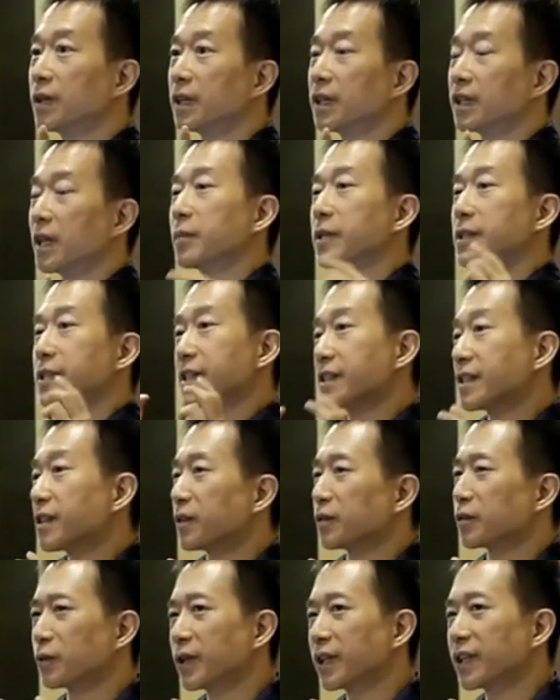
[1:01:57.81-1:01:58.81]
That means instead
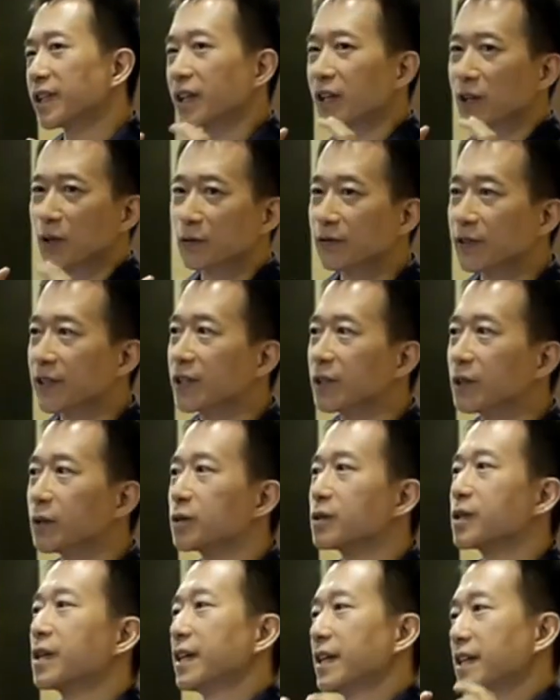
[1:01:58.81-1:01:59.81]
of doing the cute
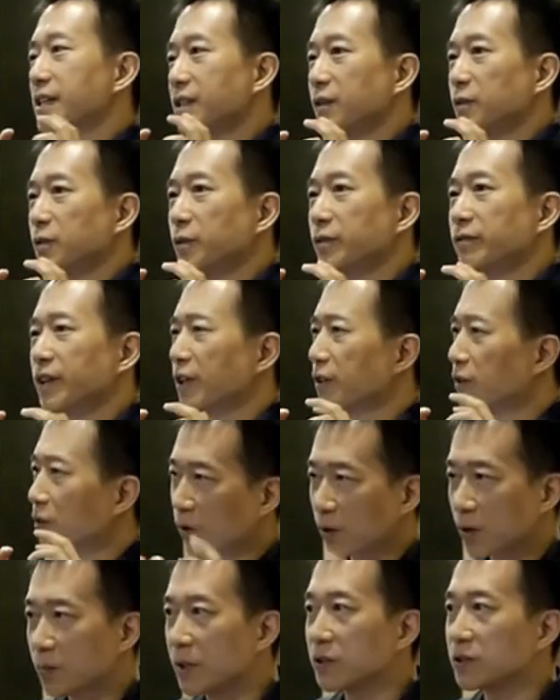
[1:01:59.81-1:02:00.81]
videos, instead of doing very
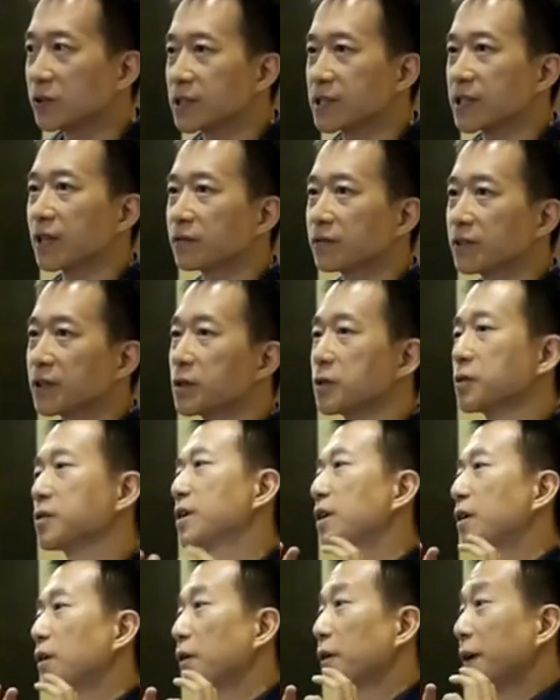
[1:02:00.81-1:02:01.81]
documentary style videos,
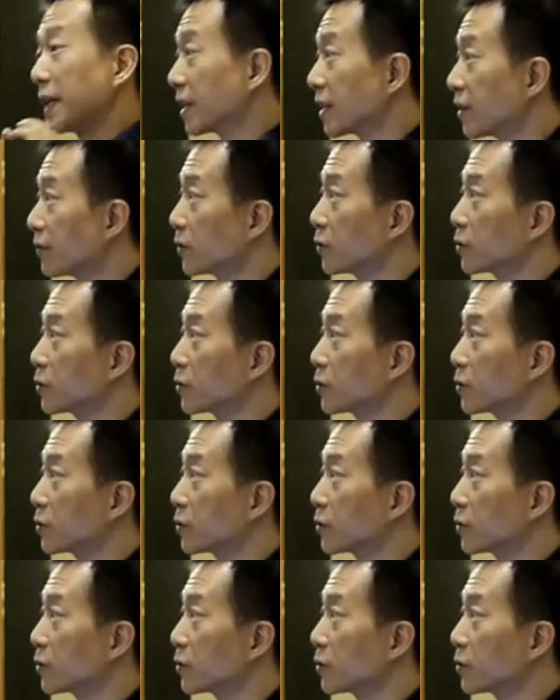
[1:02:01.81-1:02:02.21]
or interview